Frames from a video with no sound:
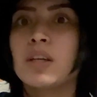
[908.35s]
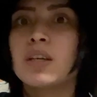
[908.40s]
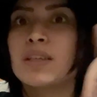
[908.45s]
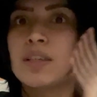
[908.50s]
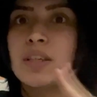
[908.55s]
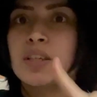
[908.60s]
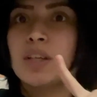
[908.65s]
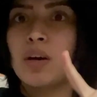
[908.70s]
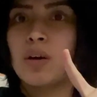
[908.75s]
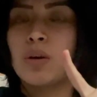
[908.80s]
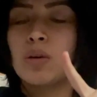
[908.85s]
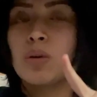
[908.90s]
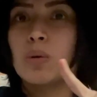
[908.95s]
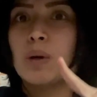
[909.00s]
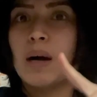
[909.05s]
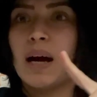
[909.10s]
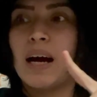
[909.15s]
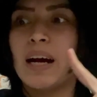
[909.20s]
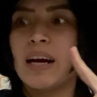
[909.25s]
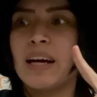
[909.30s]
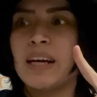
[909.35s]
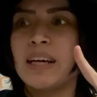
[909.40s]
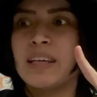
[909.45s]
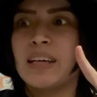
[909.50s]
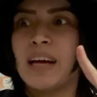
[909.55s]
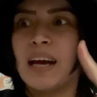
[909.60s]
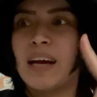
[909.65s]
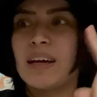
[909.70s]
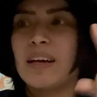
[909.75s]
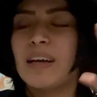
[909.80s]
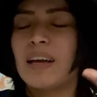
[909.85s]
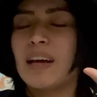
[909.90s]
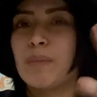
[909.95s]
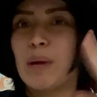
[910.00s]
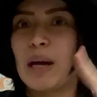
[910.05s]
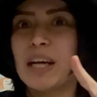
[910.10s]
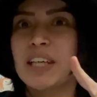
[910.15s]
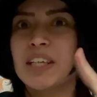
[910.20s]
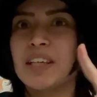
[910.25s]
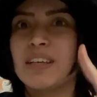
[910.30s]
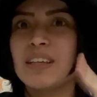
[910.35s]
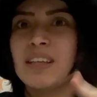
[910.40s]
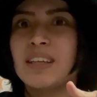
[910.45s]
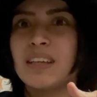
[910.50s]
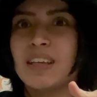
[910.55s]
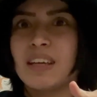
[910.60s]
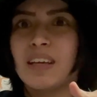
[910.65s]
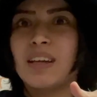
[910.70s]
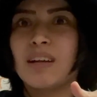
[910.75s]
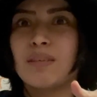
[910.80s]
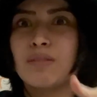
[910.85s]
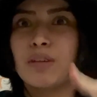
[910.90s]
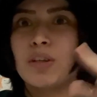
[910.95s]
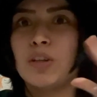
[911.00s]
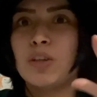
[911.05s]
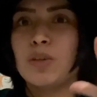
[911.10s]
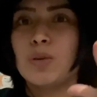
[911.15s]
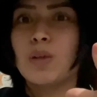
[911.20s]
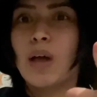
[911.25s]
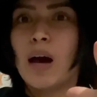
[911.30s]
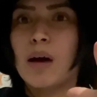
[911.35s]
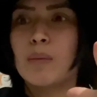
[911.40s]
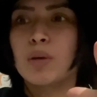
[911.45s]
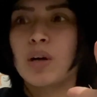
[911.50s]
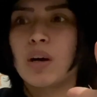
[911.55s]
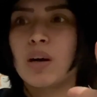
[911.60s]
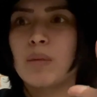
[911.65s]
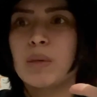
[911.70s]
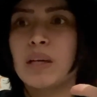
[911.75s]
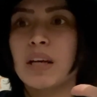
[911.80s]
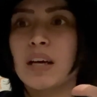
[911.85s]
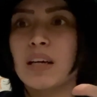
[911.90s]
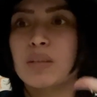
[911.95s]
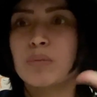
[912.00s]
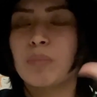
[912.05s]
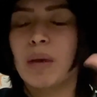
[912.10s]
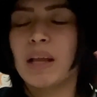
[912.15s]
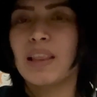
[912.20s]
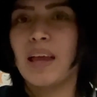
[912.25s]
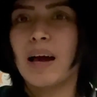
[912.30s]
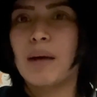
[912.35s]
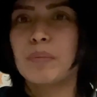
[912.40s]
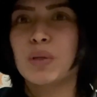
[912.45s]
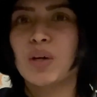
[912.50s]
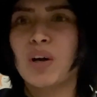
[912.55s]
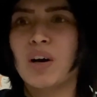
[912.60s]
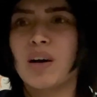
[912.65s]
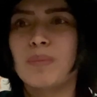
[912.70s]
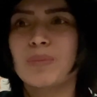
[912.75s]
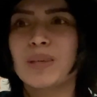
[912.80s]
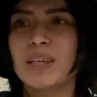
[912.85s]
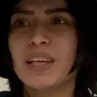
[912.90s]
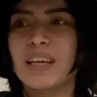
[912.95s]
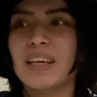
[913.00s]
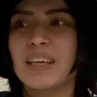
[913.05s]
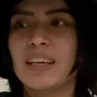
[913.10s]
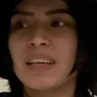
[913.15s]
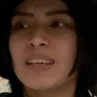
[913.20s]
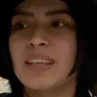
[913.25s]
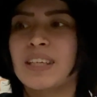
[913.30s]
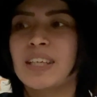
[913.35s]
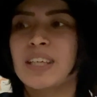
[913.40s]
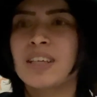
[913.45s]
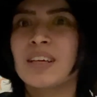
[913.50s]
So I am actually in need of a new laptop because my laptop, the